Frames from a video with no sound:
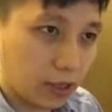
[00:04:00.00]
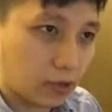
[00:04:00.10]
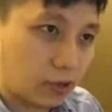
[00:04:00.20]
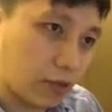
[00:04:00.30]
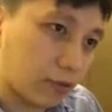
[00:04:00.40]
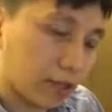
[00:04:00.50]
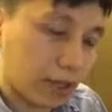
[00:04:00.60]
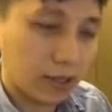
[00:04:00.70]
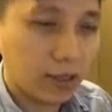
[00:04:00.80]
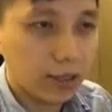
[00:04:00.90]
so you can write
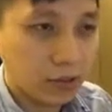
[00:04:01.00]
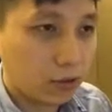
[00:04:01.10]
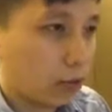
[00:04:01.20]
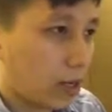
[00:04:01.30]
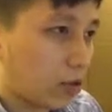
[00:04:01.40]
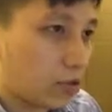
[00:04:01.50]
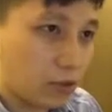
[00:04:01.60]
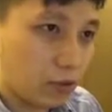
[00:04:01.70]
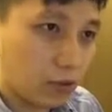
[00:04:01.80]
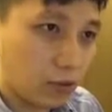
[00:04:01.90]
down total energy
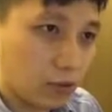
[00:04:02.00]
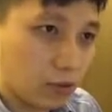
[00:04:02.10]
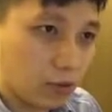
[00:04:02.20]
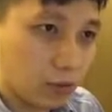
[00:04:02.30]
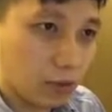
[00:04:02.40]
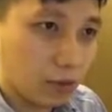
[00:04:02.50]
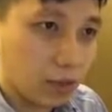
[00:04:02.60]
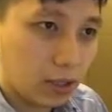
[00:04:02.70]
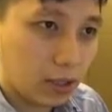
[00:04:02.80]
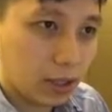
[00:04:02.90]
will equal to
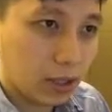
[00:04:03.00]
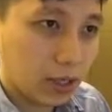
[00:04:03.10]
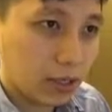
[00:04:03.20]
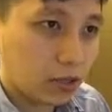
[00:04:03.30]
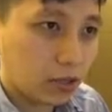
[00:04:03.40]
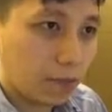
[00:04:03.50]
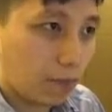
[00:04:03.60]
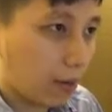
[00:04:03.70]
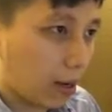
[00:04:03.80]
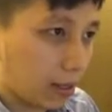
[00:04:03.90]
kinetic energy
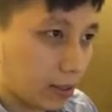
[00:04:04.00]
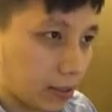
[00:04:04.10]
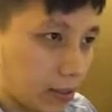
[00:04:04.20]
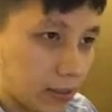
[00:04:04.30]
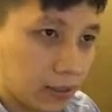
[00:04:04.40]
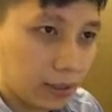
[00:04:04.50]
plus